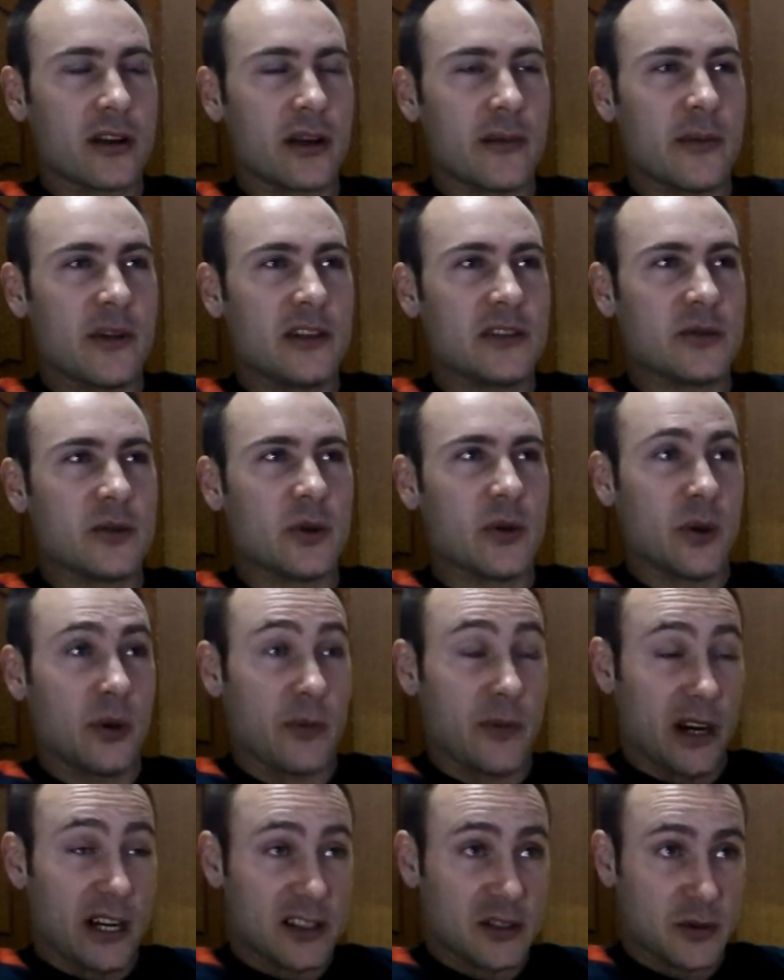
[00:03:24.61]
I mean, would it be
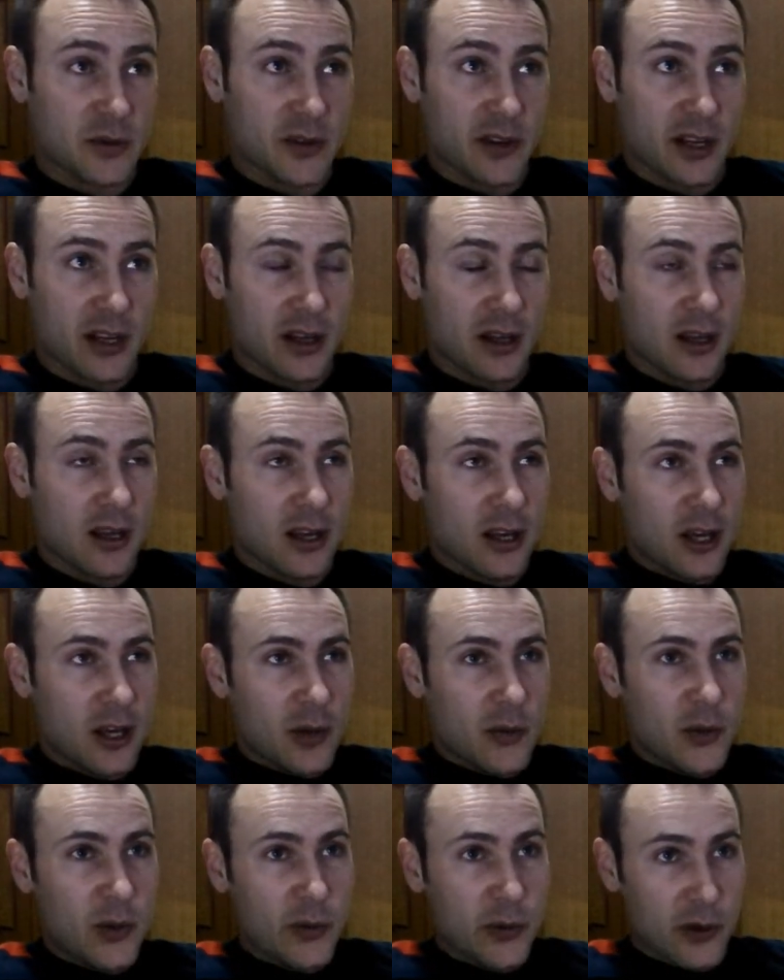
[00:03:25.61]
possible that
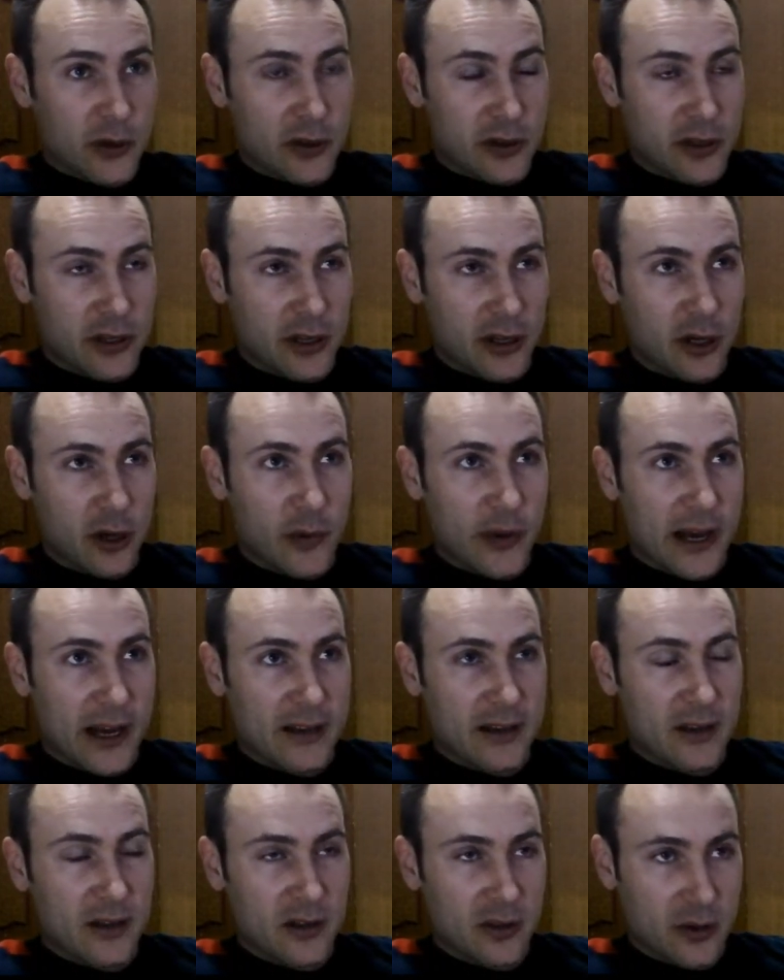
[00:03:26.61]
people could go
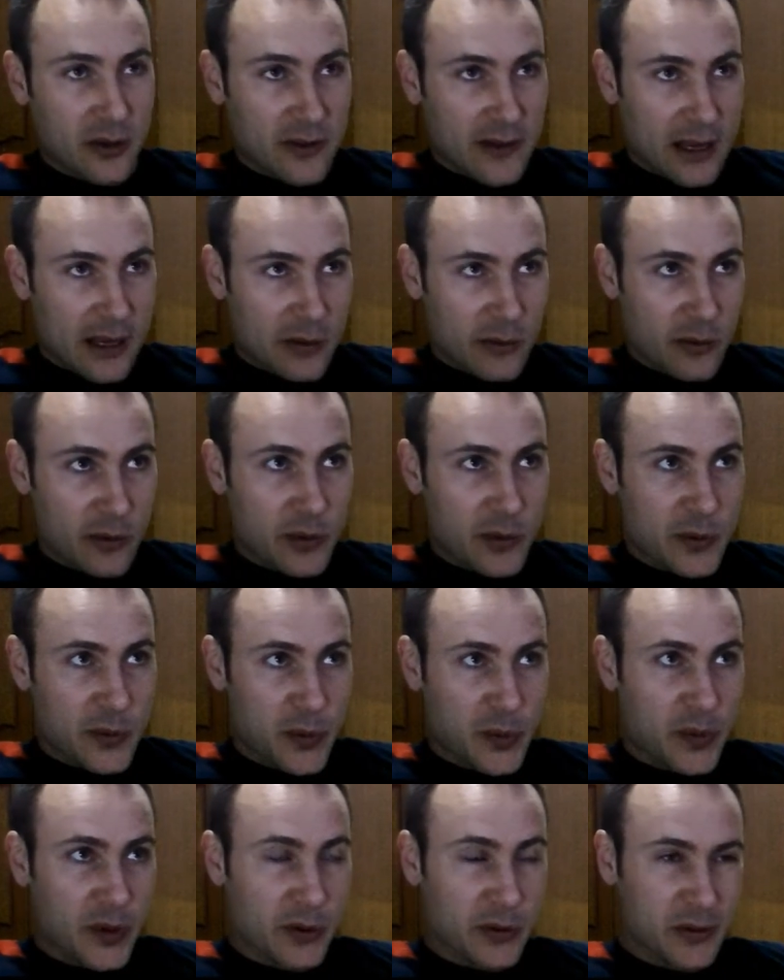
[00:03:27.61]
back to doing that, and would people
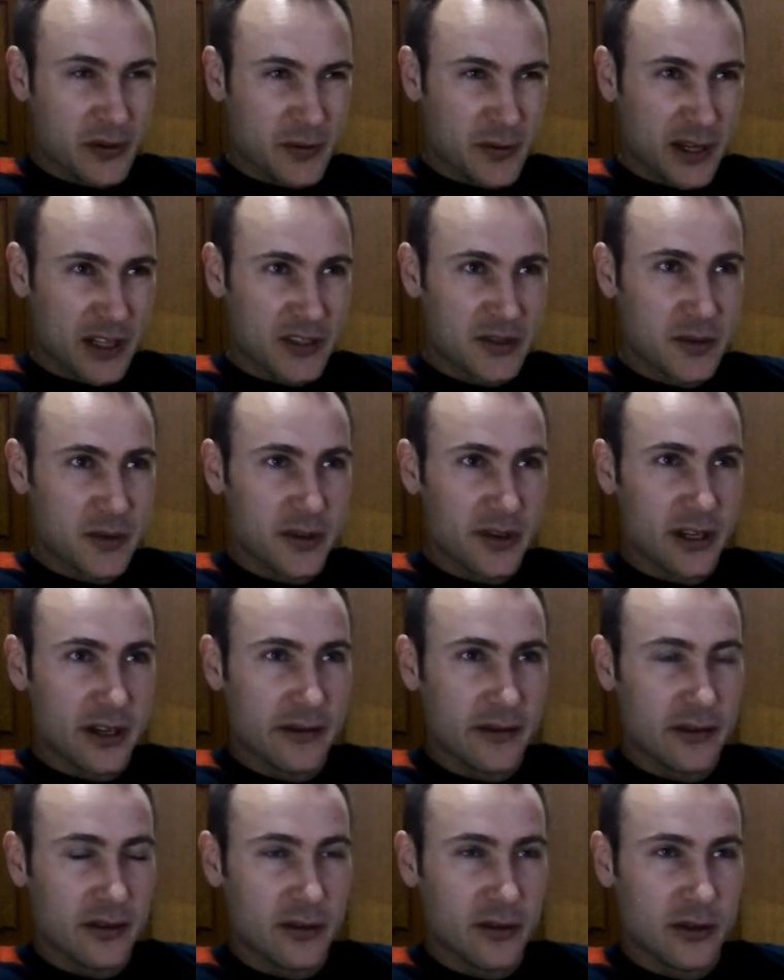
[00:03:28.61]
be responsible
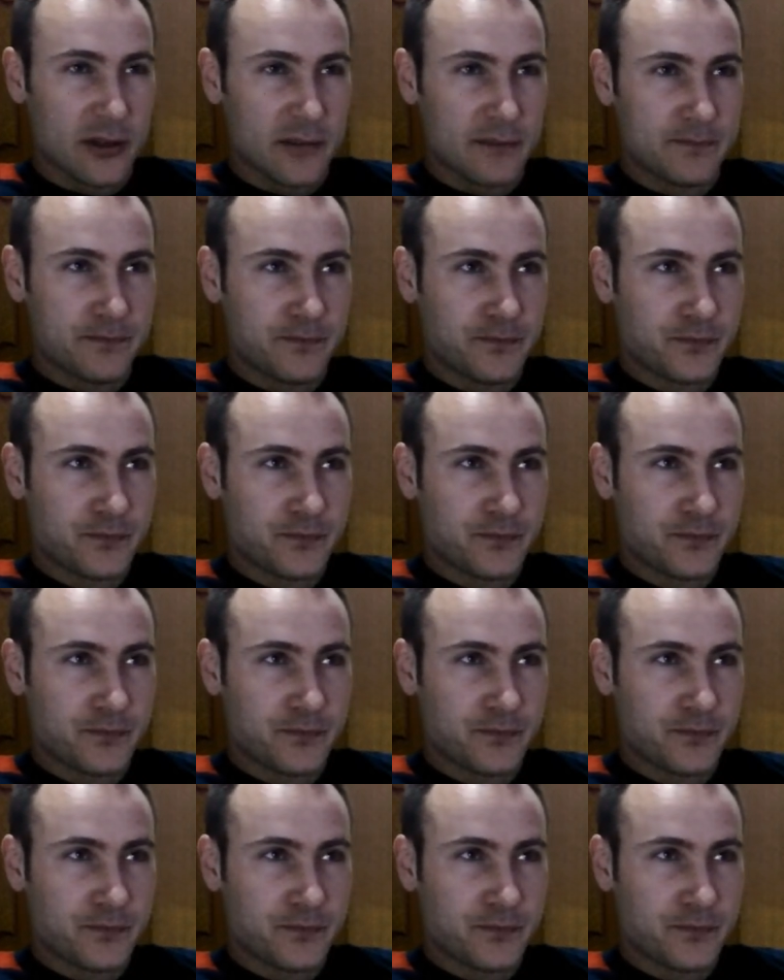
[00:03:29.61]
enough to